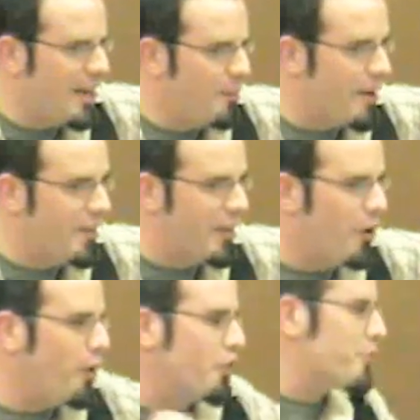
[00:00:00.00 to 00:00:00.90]
at him, and
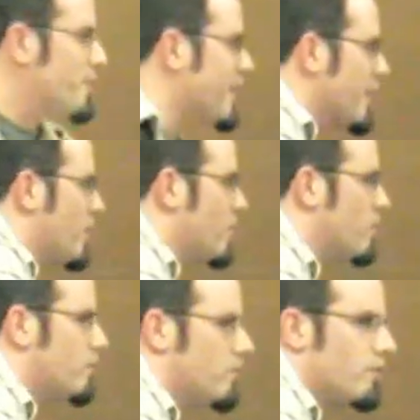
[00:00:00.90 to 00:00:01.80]
they all three
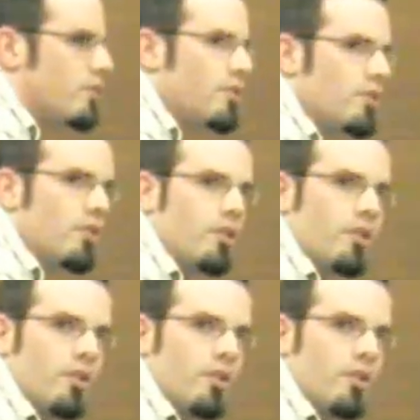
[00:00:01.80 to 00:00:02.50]
go. And